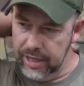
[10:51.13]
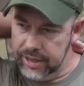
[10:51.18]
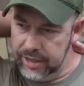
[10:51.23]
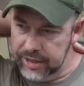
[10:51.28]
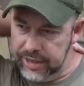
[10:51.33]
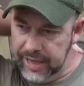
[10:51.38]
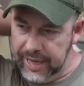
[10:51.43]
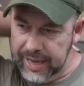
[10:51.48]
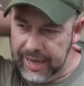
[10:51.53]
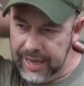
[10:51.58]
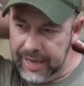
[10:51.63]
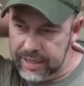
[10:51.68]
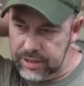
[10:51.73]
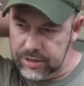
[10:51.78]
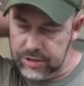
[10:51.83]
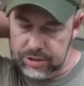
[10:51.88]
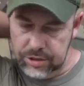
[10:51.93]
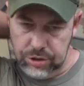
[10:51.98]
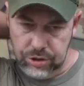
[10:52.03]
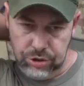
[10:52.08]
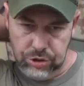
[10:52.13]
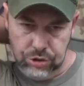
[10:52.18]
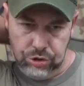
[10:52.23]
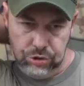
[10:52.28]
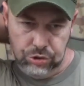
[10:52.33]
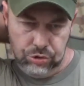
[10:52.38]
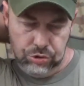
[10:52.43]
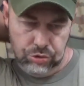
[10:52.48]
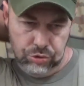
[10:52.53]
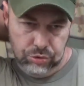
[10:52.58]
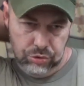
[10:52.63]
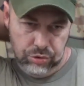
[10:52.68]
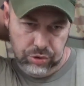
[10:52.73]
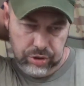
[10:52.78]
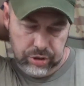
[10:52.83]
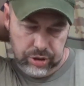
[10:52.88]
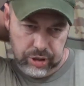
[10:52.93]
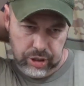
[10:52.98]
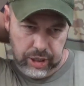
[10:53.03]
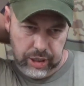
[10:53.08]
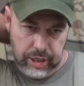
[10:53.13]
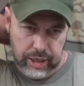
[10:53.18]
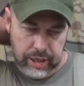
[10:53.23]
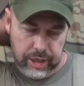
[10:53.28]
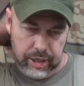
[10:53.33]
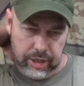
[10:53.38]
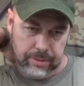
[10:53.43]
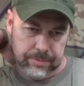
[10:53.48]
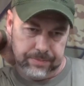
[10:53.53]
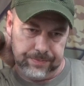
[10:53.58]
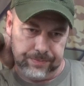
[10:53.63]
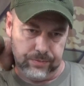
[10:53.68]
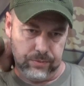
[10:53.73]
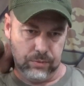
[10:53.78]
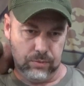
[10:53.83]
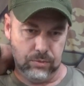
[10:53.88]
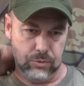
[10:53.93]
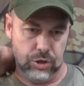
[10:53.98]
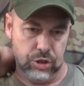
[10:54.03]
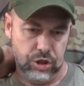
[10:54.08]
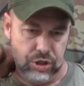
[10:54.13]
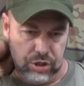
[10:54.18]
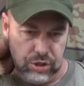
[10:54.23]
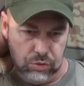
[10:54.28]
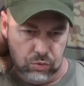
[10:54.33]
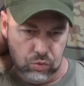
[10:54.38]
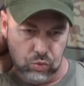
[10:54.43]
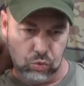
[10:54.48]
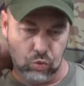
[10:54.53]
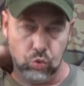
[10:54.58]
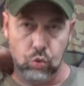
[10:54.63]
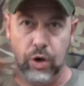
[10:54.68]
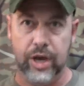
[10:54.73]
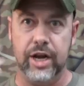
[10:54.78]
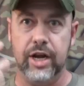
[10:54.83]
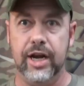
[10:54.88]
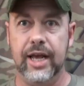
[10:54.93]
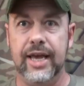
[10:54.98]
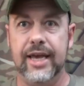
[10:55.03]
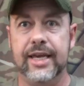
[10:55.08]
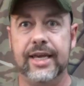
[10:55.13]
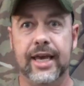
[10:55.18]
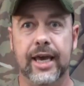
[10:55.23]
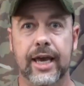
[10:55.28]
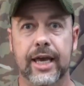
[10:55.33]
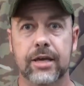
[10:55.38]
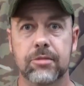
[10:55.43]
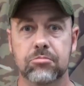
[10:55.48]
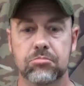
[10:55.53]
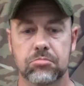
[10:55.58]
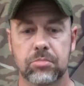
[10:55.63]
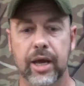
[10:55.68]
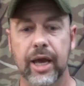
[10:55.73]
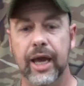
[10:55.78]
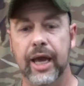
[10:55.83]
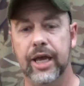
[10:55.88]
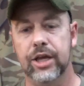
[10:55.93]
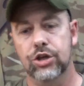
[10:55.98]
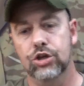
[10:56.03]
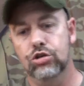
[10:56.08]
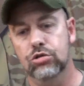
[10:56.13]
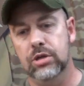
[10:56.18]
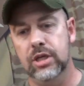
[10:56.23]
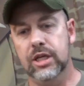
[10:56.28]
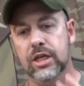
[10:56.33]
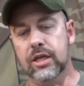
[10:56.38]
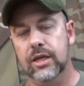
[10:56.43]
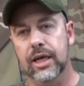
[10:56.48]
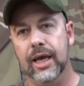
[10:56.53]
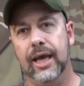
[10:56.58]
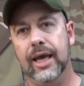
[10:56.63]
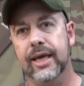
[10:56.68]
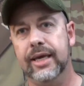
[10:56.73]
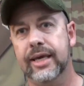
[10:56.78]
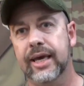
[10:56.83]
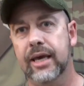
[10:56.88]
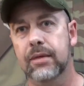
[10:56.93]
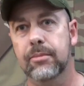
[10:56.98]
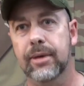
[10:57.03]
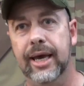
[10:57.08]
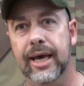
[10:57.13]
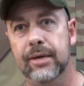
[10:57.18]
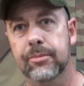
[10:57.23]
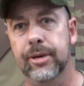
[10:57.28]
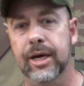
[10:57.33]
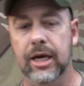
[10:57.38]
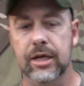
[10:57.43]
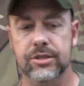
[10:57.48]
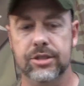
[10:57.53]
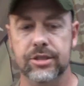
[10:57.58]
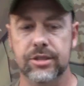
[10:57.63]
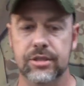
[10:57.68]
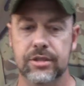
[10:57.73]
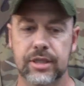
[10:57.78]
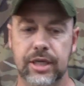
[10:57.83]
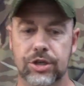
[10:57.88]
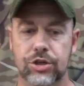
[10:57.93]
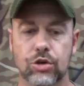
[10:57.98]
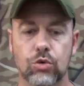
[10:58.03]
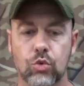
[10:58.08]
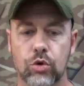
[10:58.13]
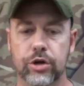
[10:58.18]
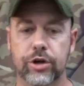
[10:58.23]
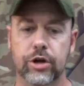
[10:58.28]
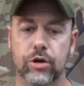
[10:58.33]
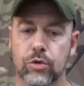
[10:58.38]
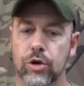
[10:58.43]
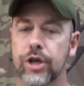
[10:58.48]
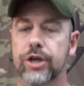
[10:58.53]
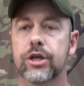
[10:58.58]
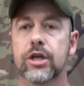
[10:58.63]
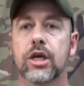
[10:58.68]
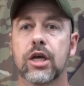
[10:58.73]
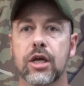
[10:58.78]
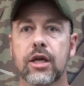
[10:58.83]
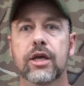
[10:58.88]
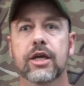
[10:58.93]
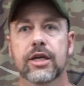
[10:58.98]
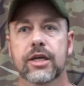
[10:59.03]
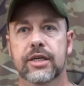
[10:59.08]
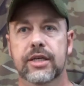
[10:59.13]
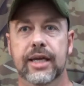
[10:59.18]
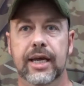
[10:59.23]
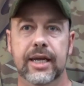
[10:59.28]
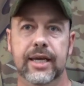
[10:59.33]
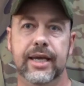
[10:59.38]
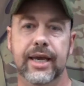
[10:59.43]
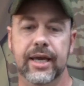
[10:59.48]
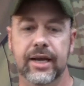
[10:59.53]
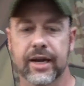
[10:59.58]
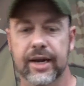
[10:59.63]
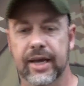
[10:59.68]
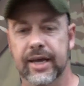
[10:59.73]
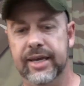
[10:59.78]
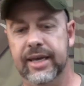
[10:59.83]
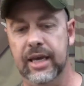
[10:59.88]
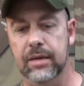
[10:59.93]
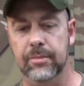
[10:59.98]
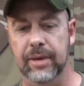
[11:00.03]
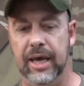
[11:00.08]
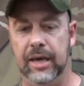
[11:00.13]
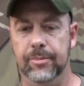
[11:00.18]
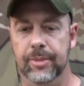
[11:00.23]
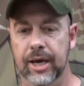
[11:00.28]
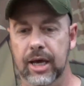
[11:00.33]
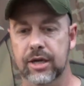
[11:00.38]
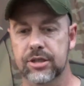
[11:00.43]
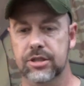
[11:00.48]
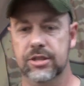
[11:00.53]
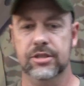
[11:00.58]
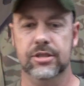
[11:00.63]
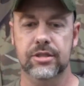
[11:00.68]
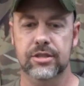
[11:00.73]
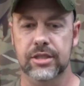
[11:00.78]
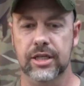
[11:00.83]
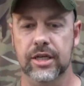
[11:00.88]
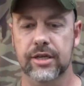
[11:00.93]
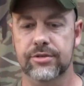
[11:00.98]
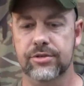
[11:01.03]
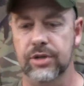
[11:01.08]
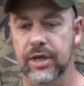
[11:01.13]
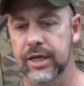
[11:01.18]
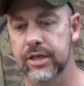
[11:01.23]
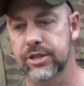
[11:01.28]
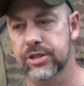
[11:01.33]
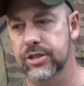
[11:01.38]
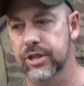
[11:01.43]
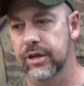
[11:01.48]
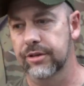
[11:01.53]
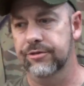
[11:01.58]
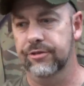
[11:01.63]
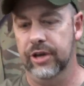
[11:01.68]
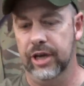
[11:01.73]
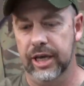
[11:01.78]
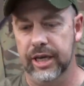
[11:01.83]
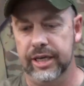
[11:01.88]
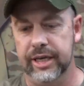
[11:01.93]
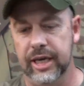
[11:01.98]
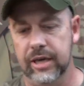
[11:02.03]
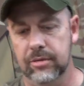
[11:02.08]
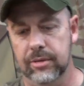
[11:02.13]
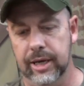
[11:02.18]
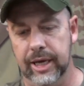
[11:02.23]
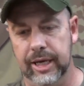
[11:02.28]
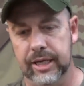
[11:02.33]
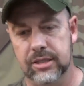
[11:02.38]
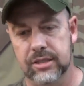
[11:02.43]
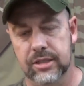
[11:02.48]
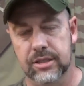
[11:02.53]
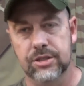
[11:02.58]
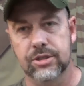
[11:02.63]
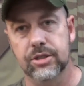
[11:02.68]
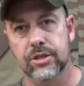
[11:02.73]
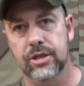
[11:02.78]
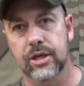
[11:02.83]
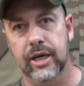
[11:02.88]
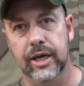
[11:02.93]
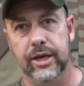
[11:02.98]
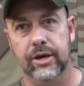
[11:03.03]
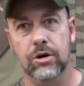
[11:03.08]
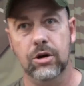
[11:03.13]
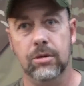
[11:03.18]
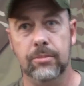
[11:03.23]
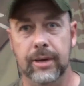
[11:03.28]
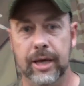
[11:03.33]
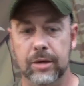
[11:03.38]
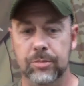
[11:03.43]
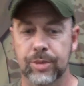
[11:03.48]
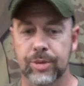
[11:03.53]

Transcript: that you ran an AK and you needed AK mag pouches and you wanted to run dedicated AK mag pouches instead of trying to stuff AK mags into the AR mag